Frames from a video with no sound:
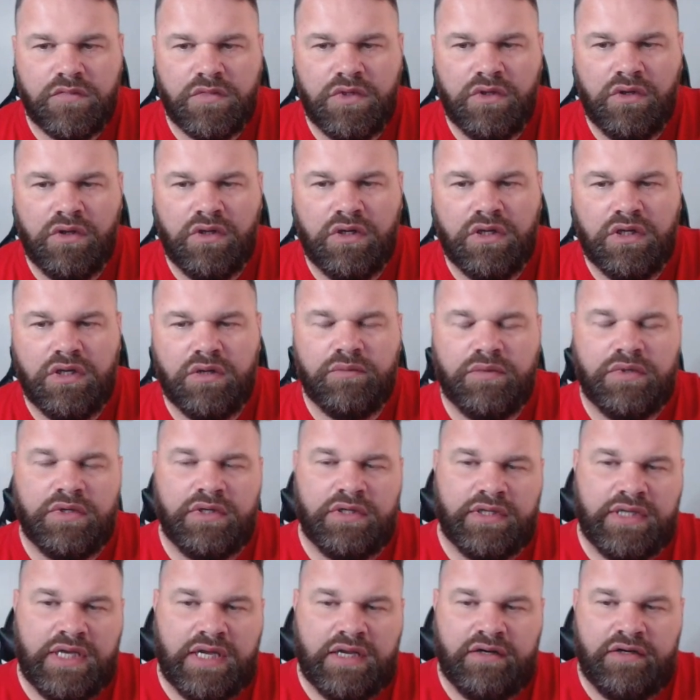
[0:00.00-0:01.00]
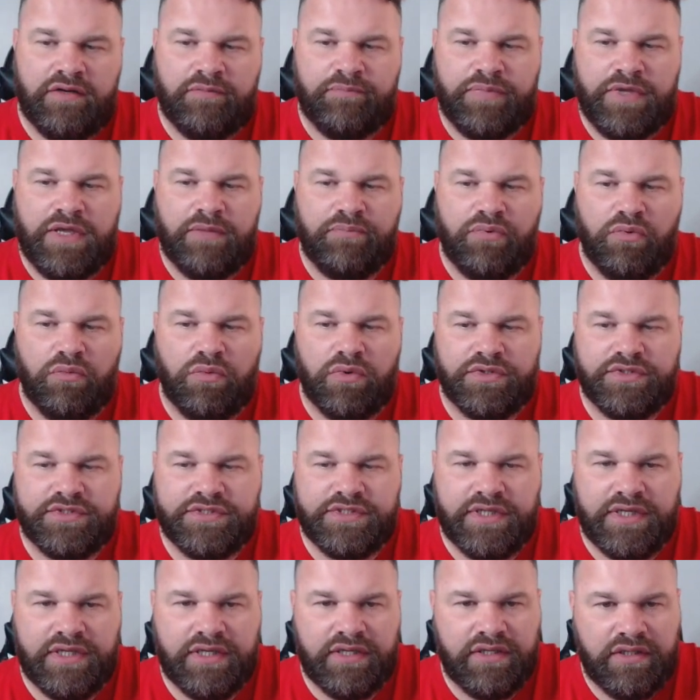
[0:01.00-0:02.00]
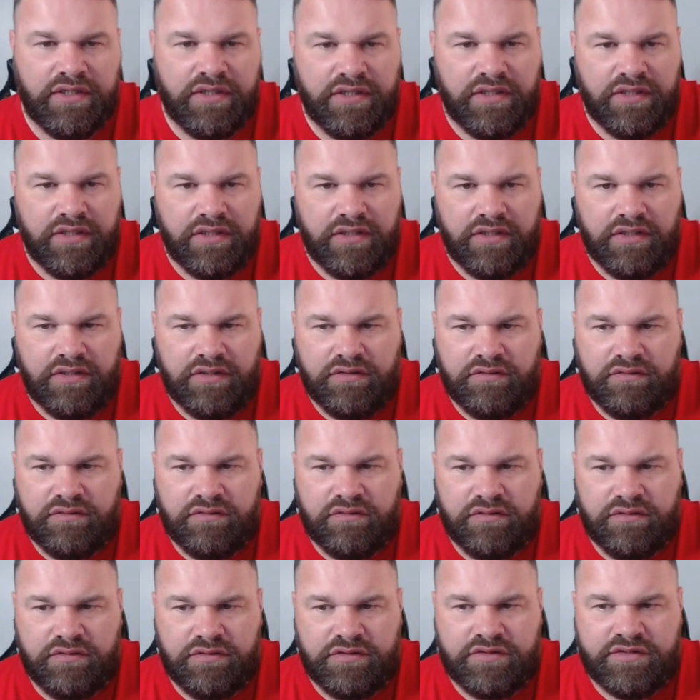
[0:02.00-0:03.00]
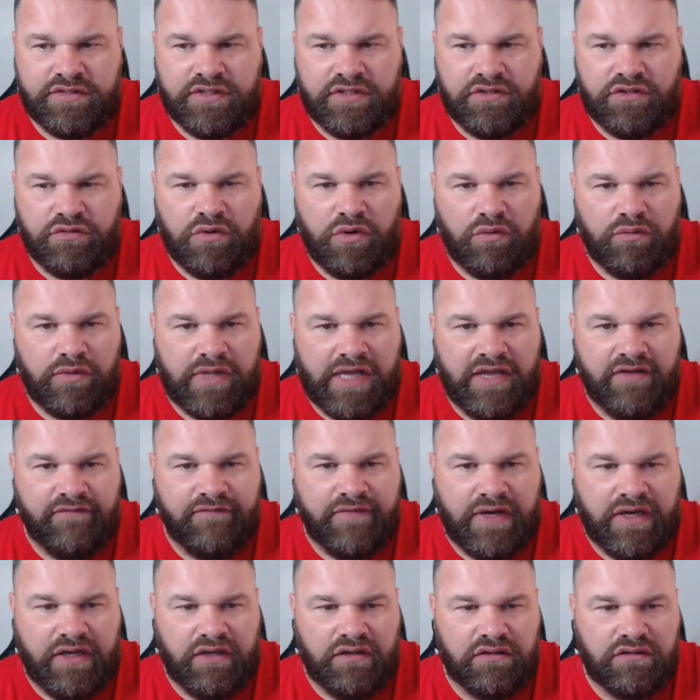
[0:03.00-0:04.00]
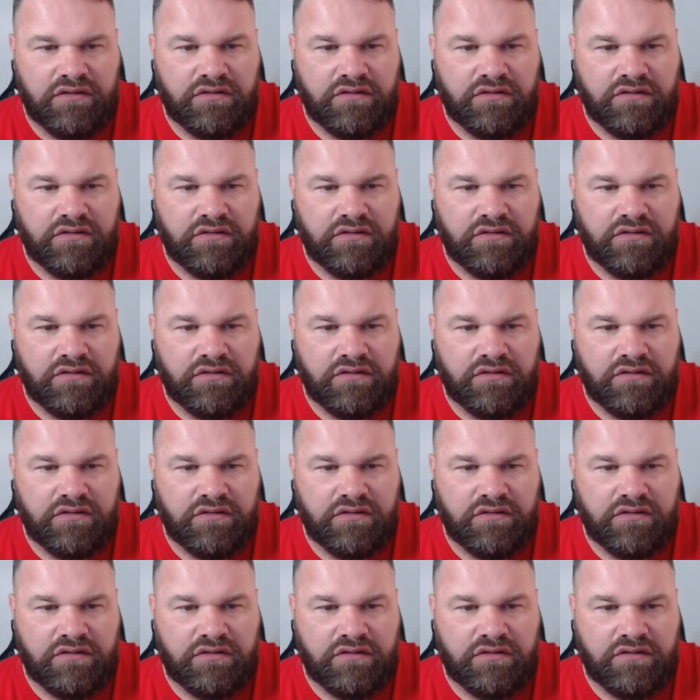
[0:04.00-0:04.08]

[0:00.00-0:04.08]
And again, if people want to do out like that,